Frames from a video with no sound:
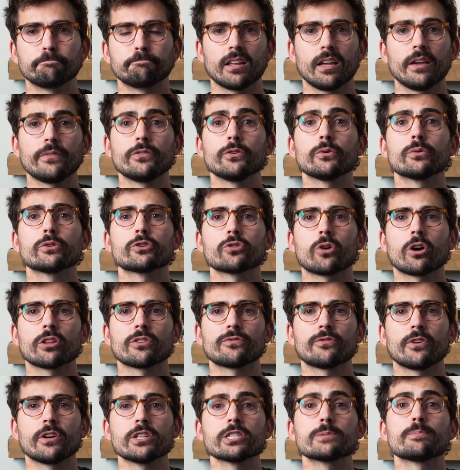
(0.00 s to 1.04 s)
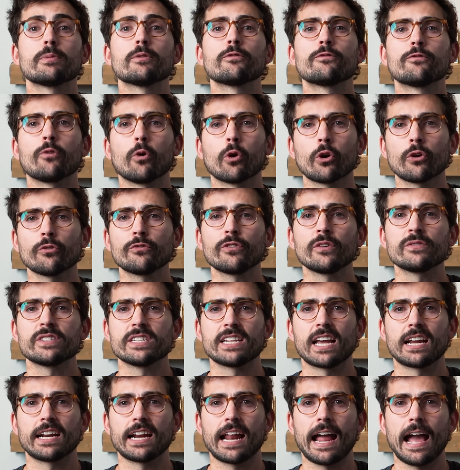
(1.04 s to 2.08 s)
If you withdraw the funds before
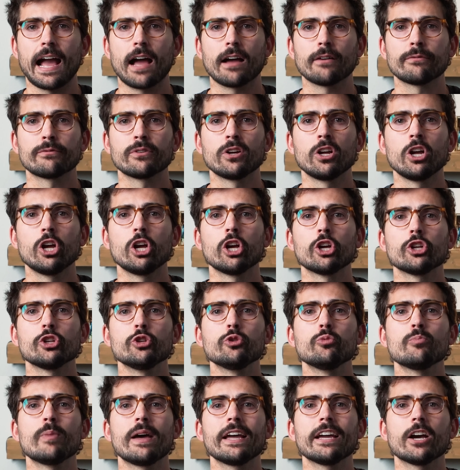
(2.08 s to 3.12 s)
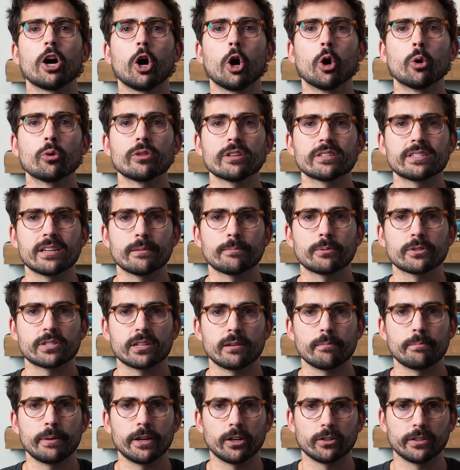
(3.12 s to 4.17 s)
59 and a half, you may owe the
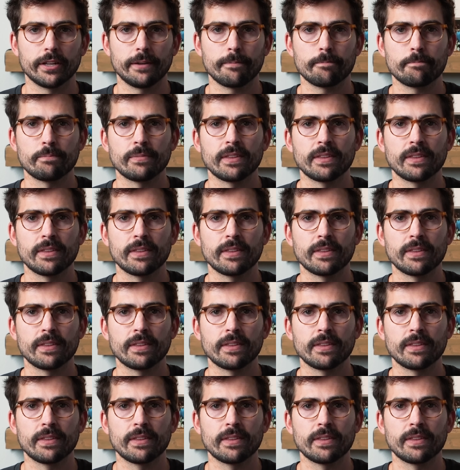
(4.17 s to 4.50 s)
10% penalty.